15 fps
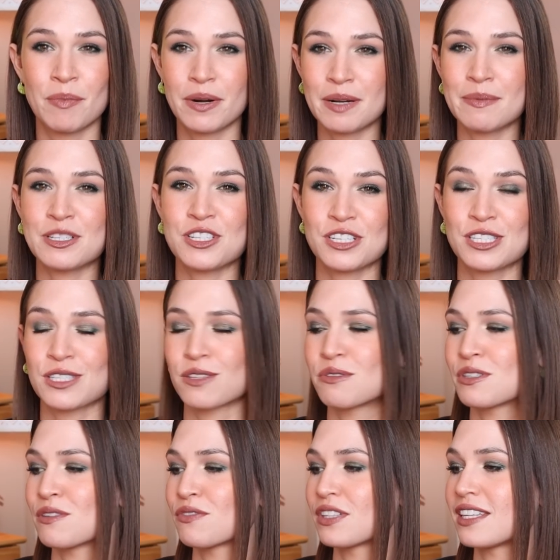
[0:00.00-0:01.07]
pretty much
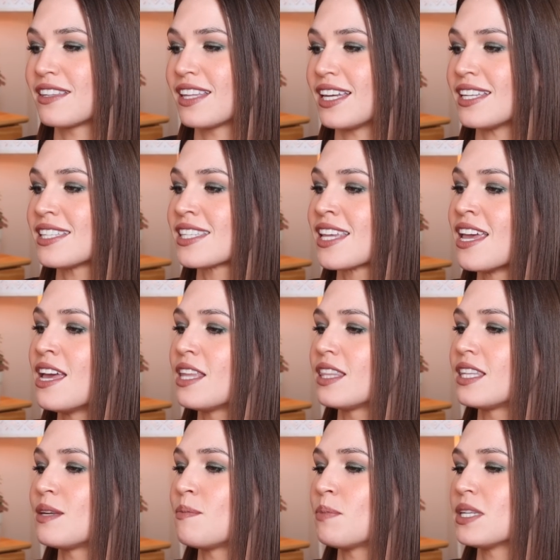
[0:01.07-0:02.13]
exclusively this,
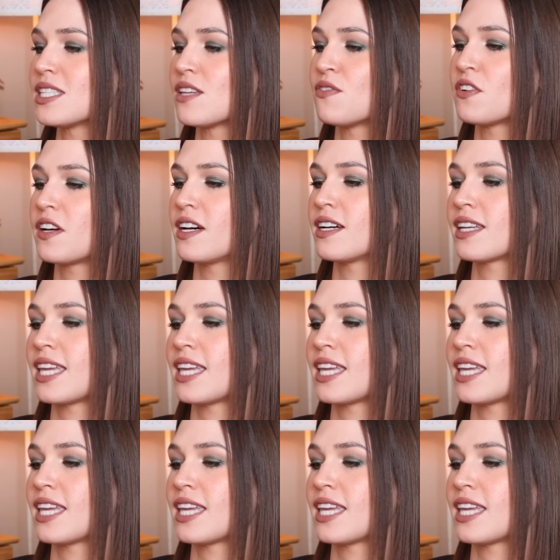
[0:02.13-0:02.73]
the Pacifica